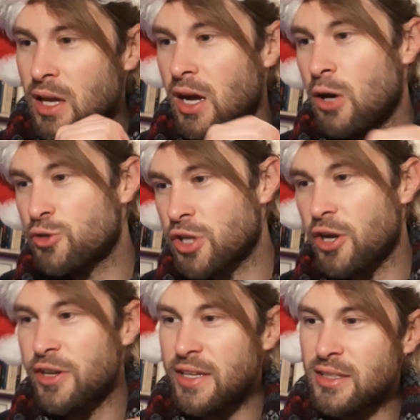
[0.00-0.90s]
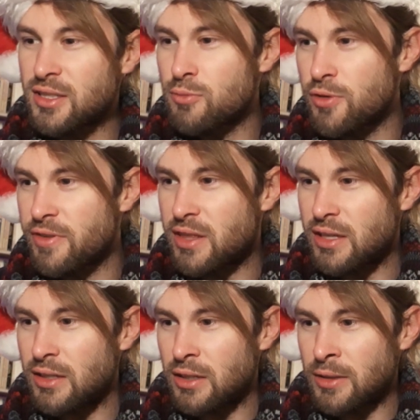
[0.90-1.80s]
I was going into the movie
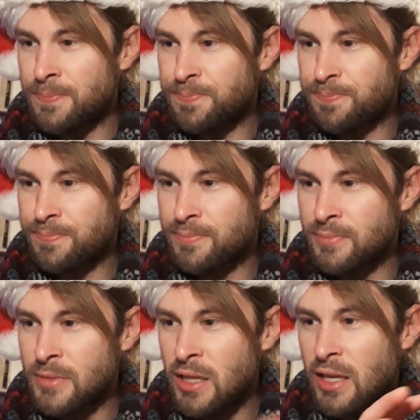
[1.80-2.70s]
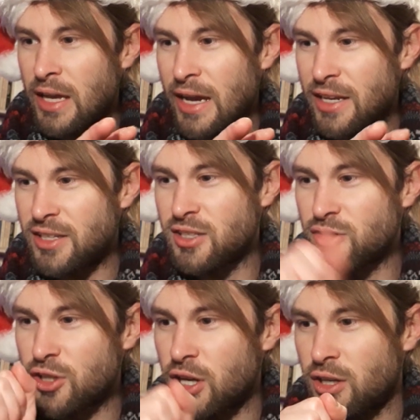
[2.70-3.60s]
theatre and a little
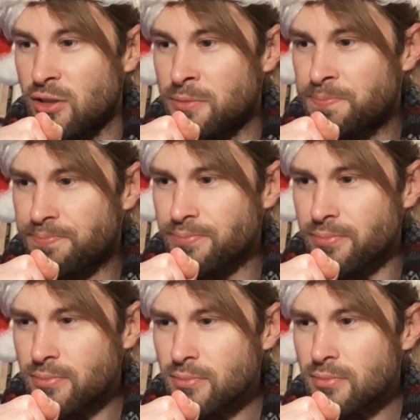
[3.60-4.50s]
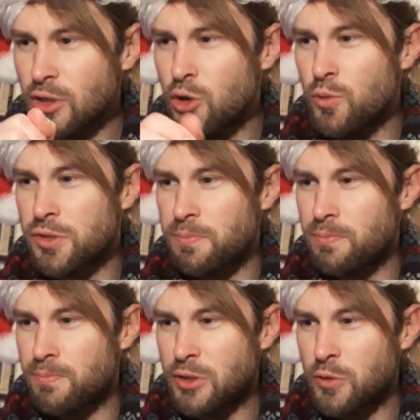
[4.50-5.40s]
girl who was
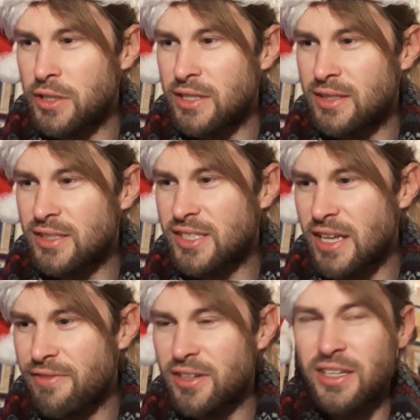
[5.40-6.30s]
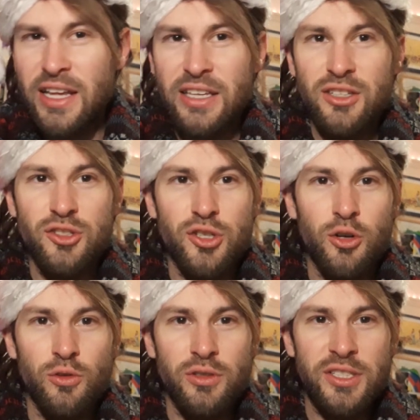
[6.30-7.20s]
between 7 and 8 years
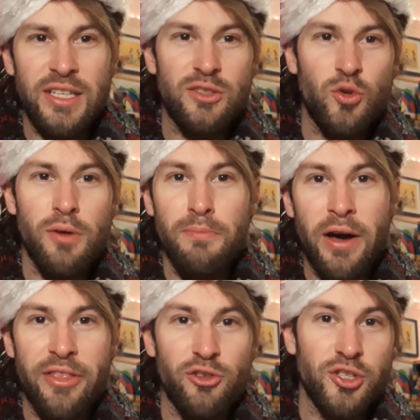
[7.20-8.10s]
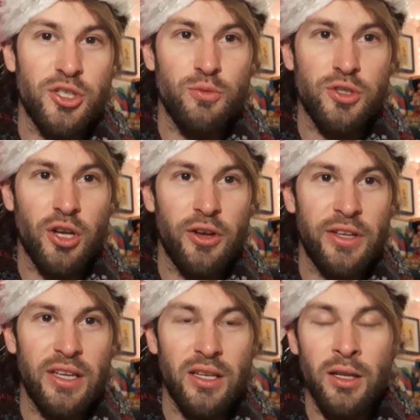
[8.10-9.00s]
old said to her mother as she was going
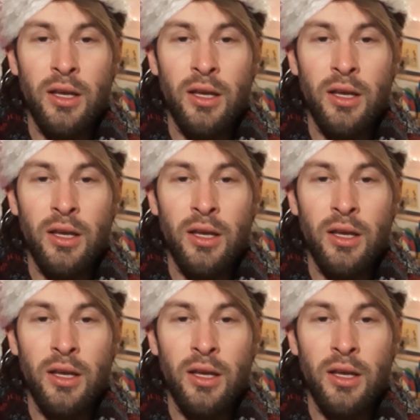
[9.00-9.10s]
in,